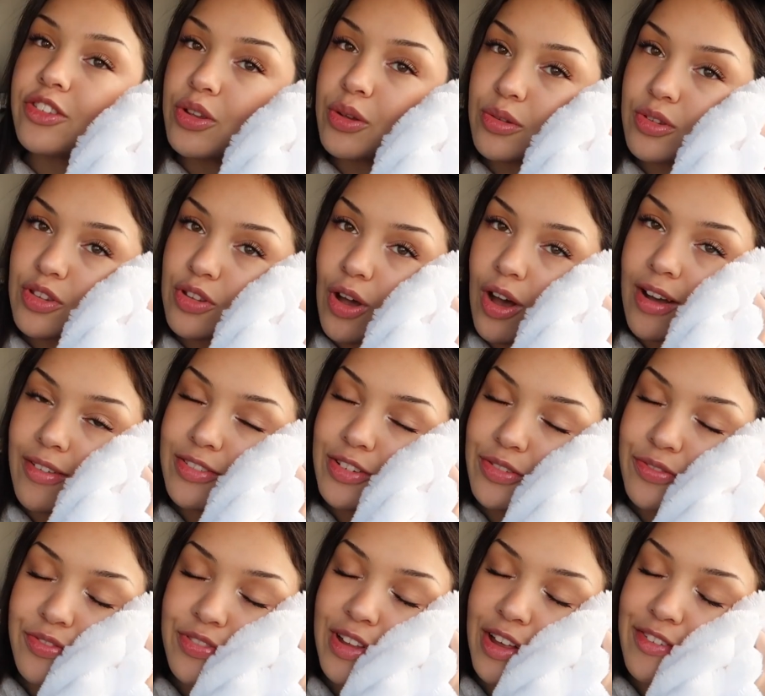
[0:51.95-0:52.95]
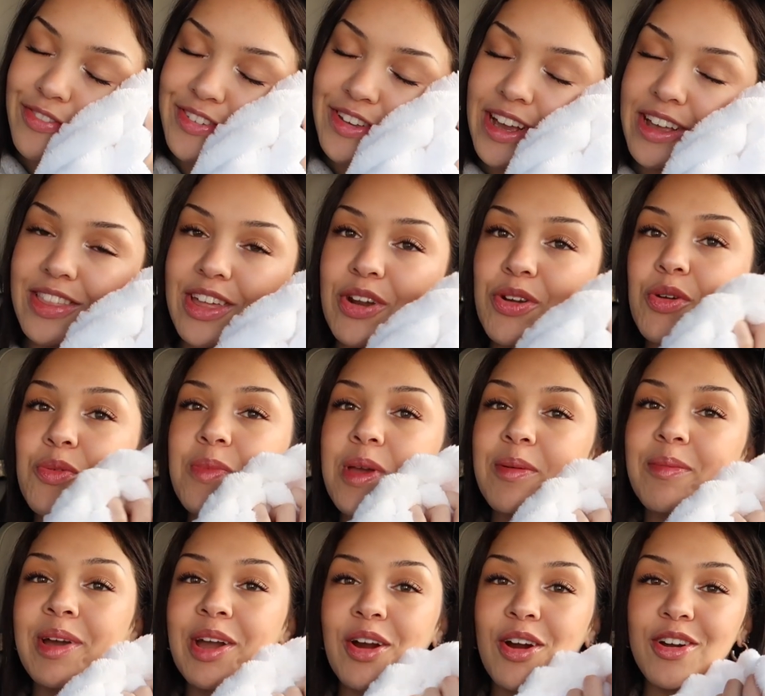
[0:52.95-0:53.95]
so soft and fluffy. I thought it would
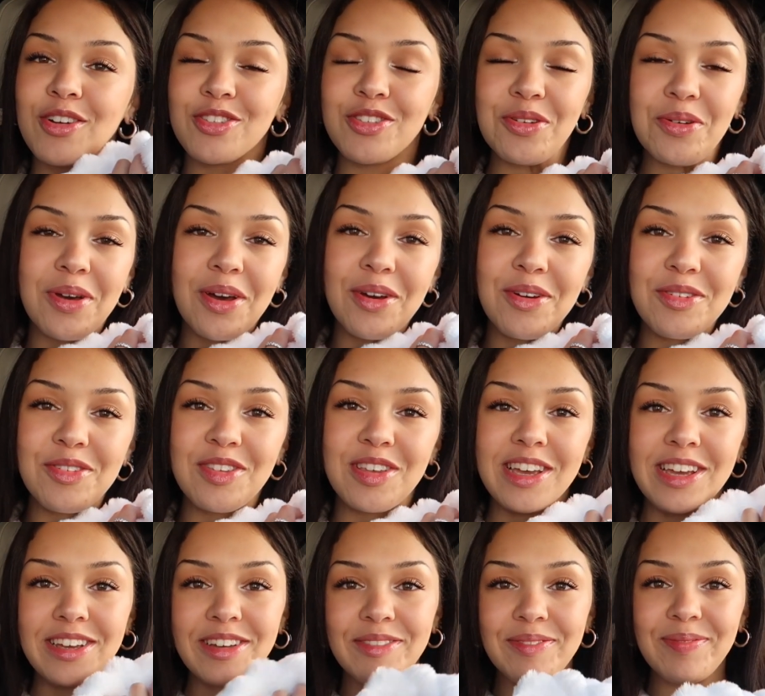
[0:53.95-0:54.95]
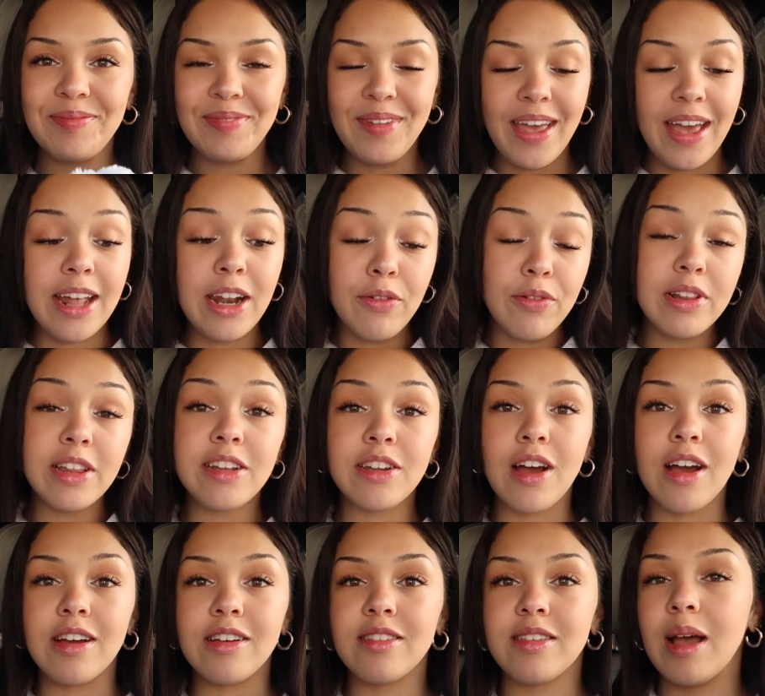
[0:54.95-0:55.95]
make my car so cozy. And it really
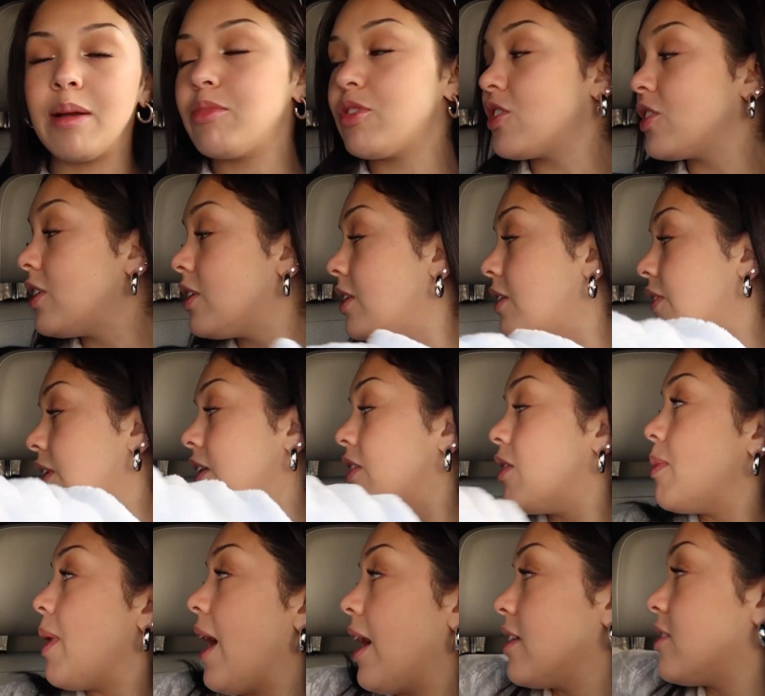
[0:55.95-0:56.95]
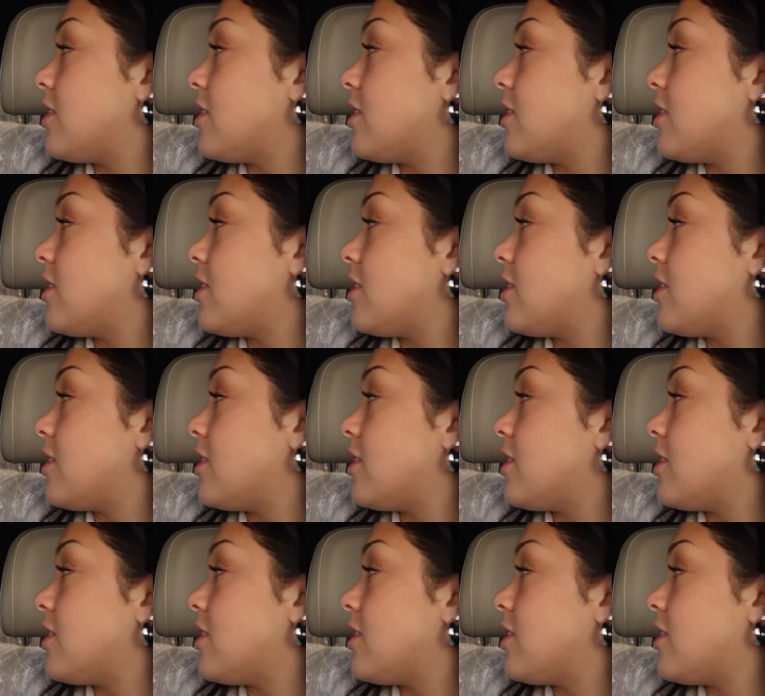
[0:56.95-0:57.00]
does. I'm just gonna leave it in the back